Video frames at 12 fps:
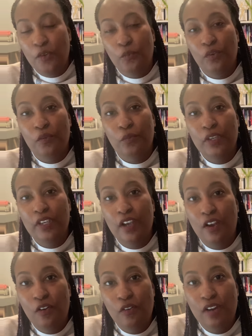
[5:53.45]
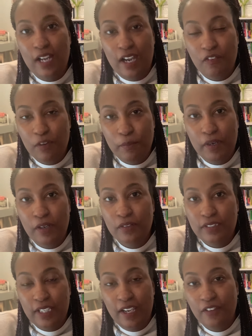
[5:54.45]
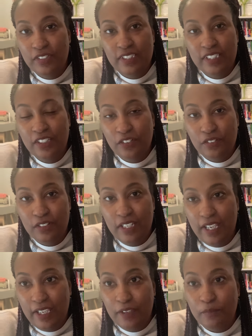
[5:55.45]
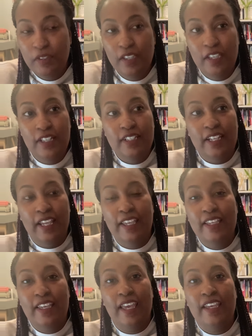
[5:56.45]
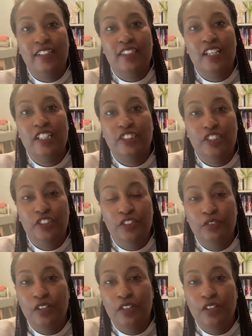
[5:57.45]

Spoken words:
When we are on our post every single day, they can't touch you.